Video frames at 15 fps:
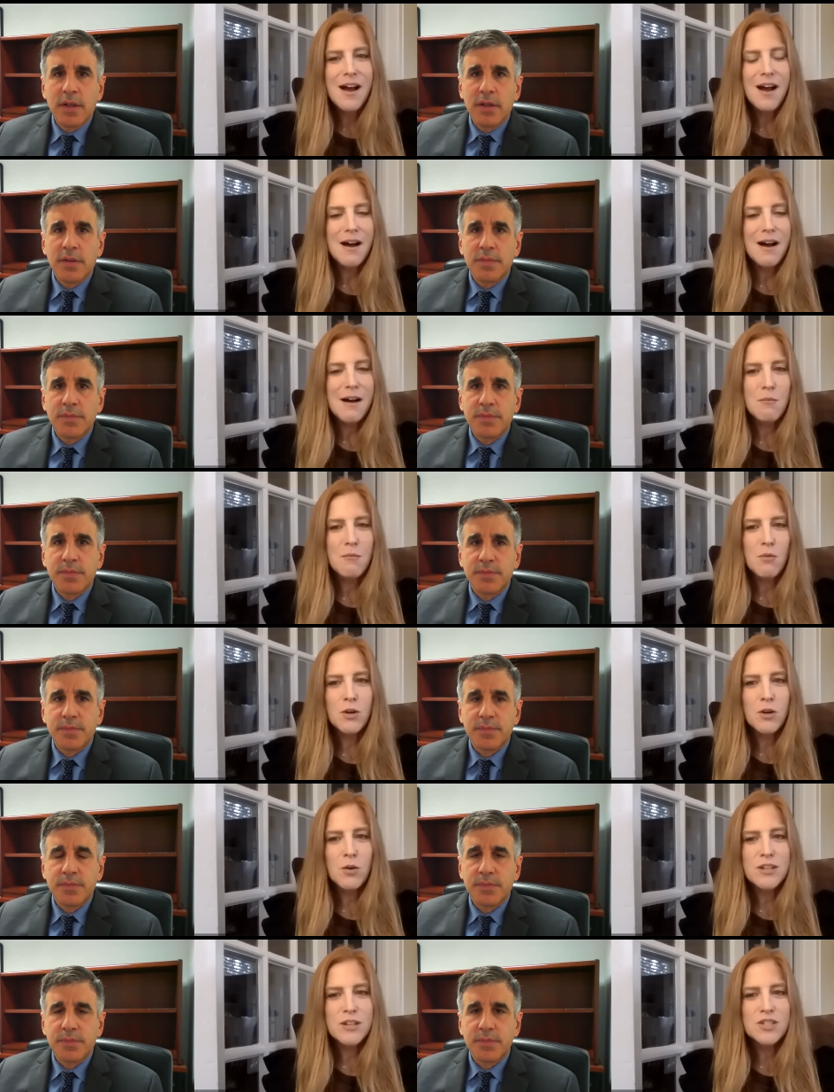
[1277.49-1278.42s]

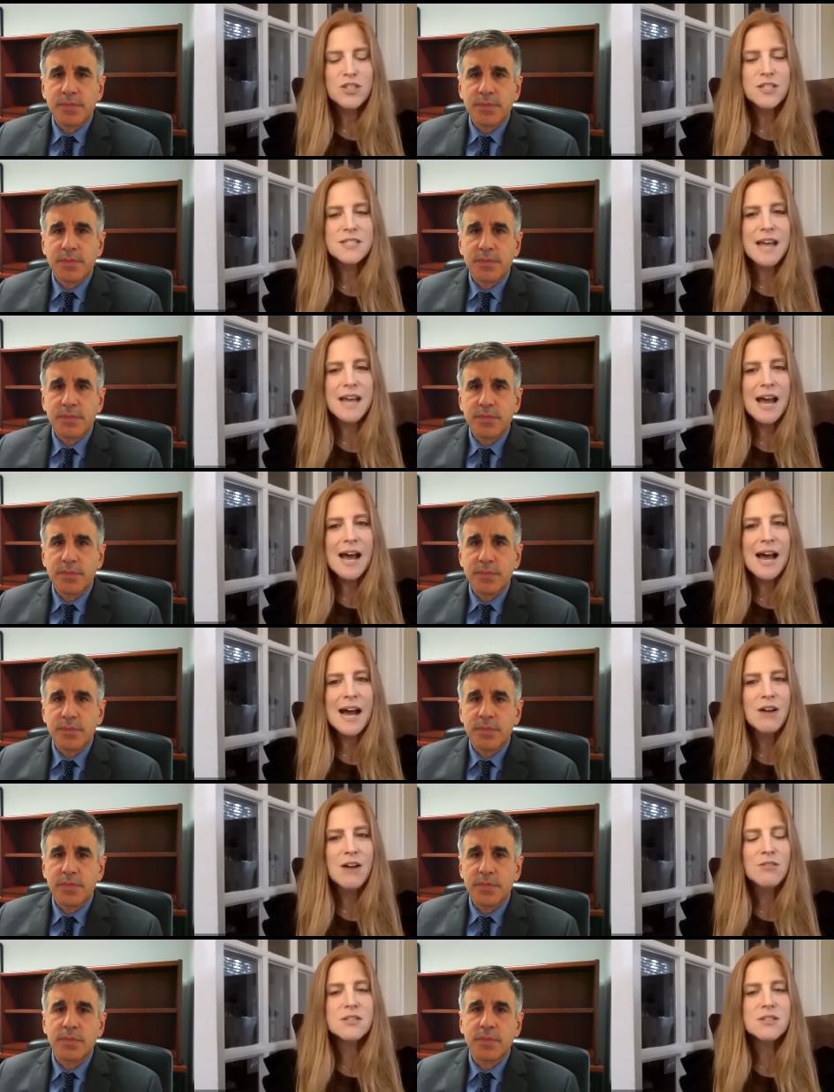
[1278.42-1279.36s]
Speaker 1: One question is,
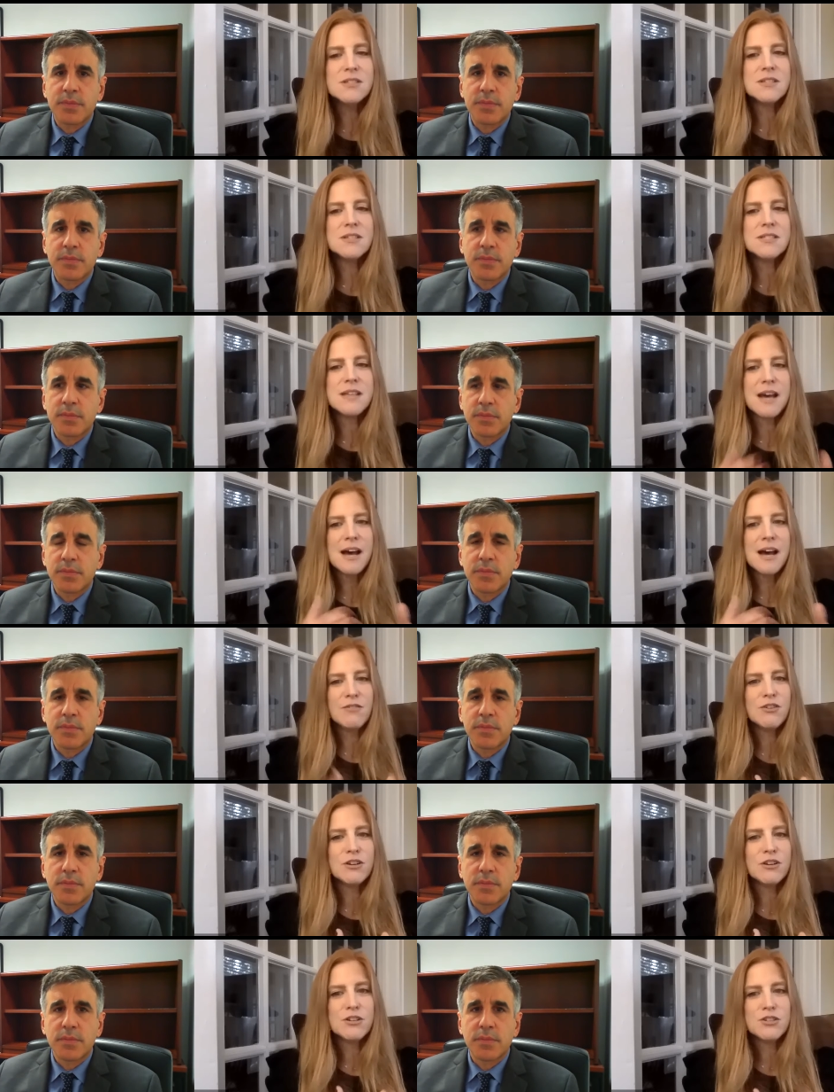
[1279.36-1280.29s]
how does a
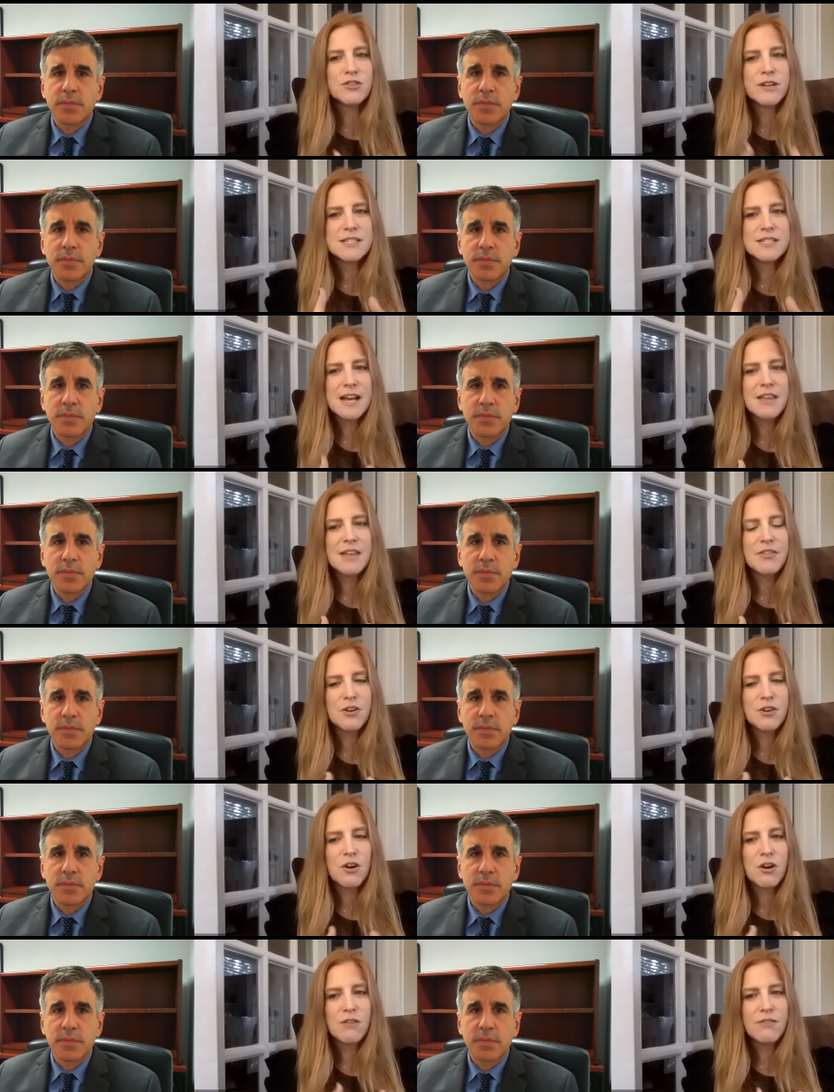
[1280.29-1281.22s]
TAVR
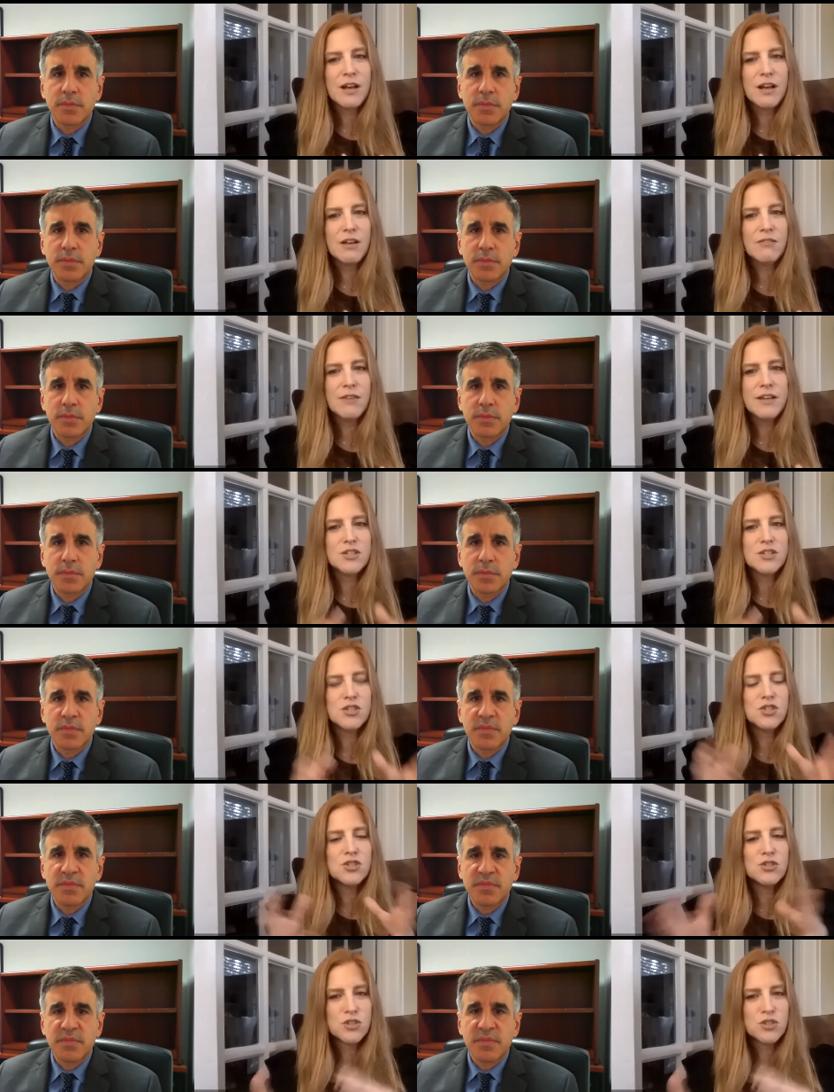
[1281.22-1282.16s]
transcatheter heart valve and a
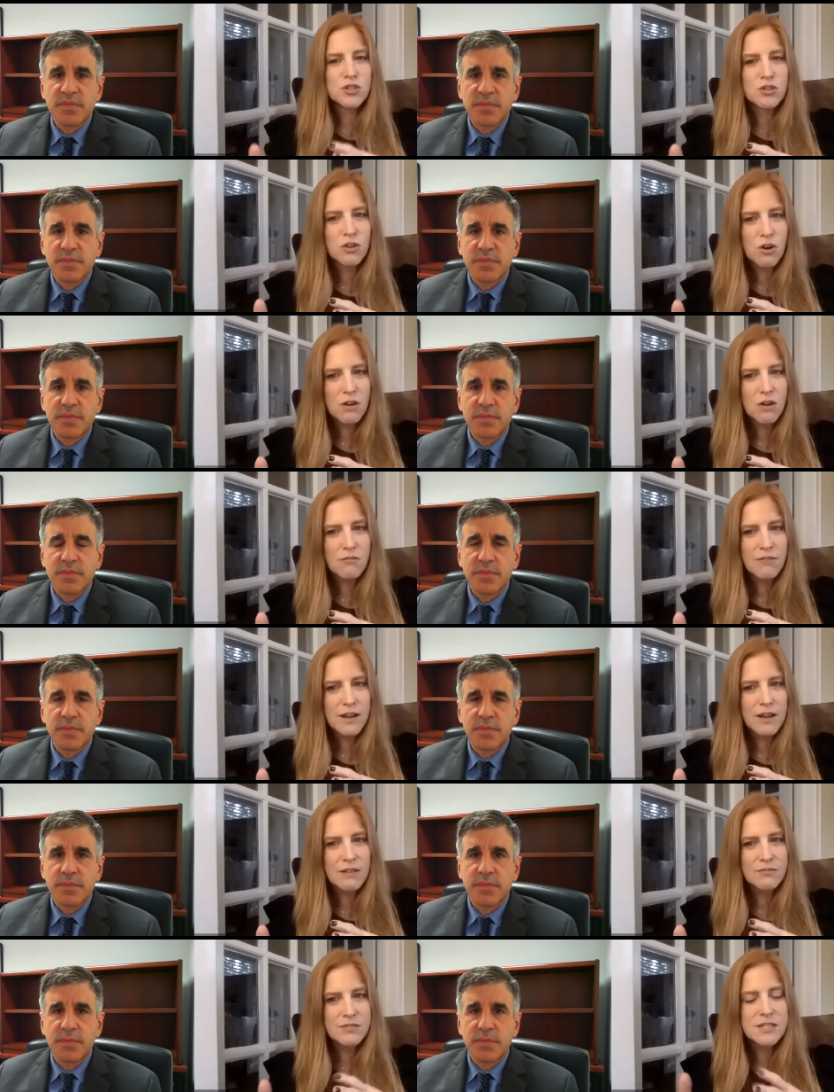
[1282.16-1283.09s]
surgical heart
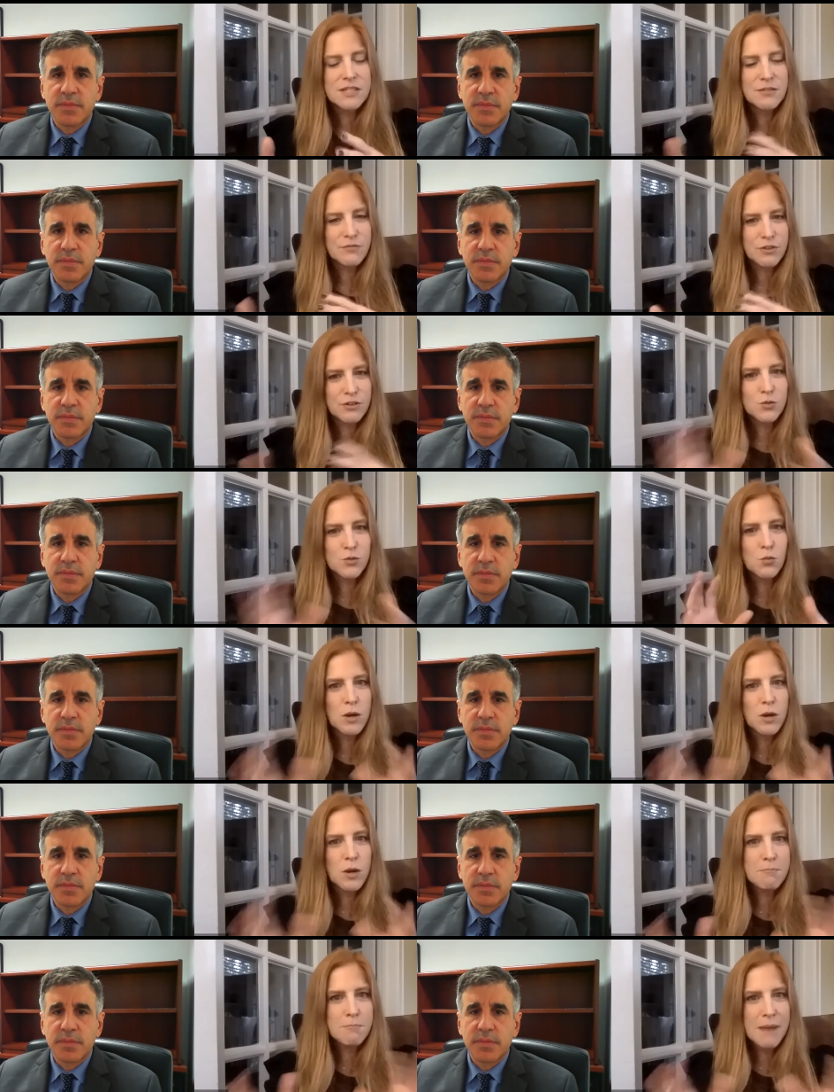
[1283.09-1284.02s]
valve differ? Is
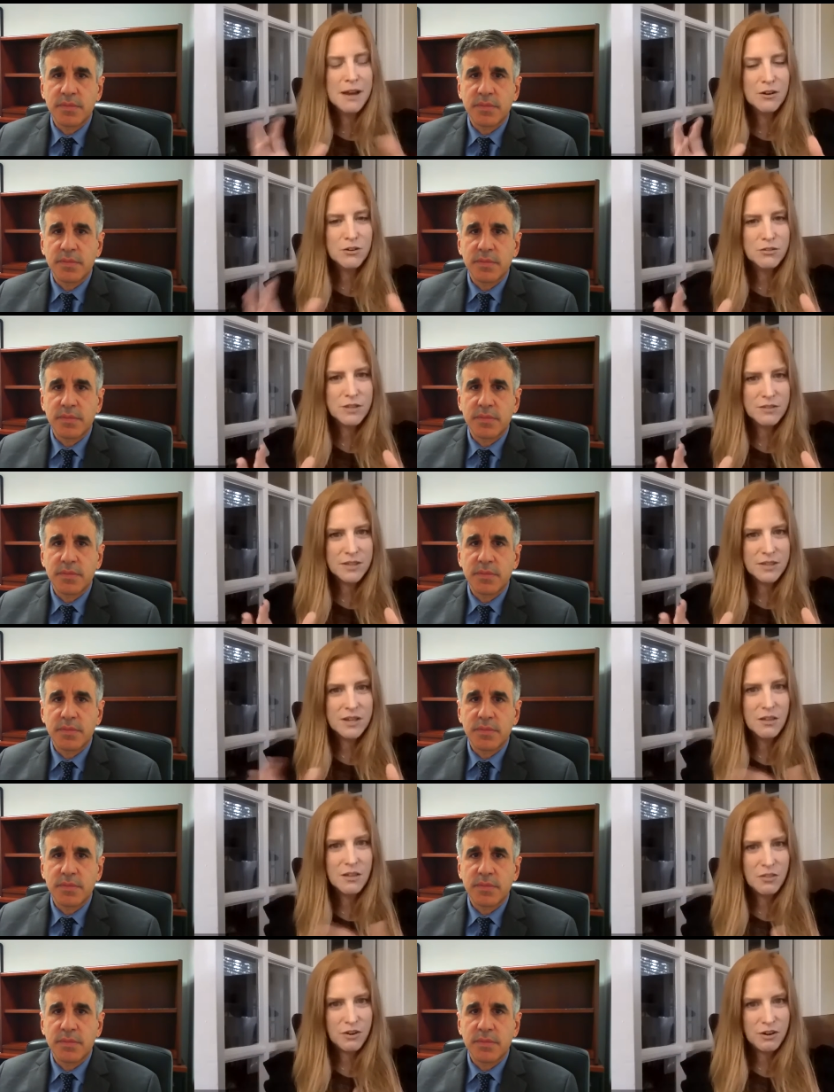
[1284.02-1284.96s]
one better than the
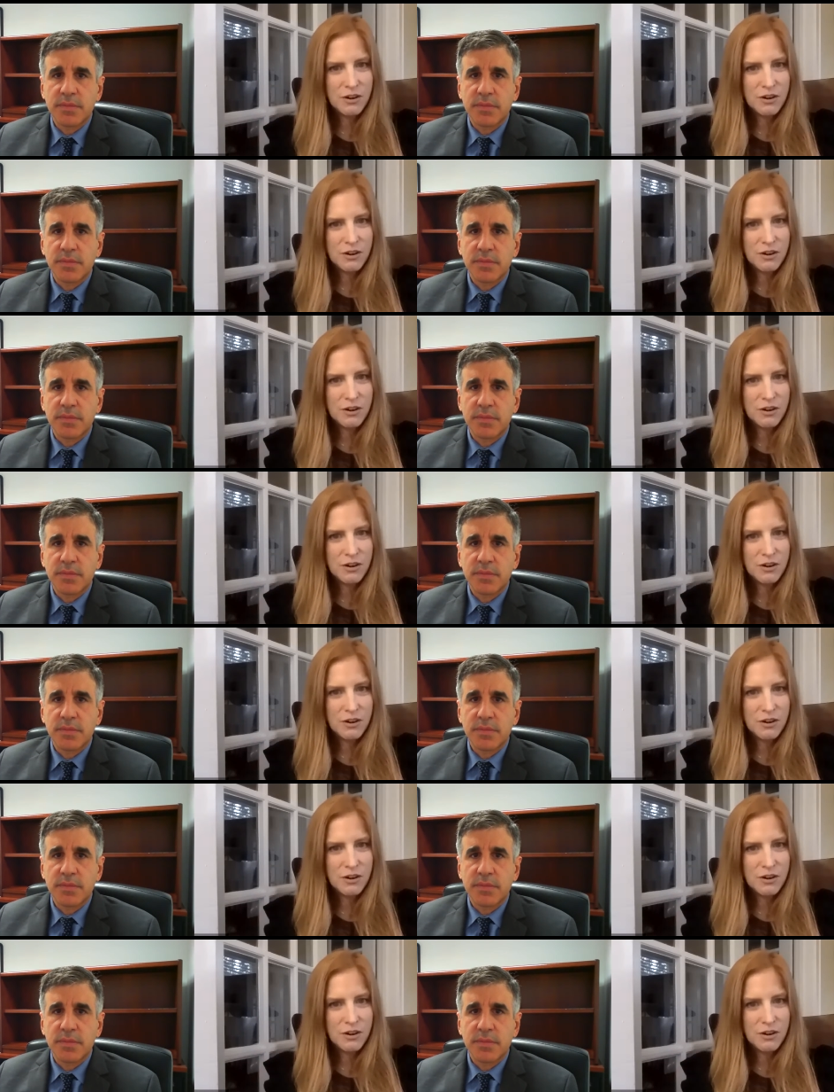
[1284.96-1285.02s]
other?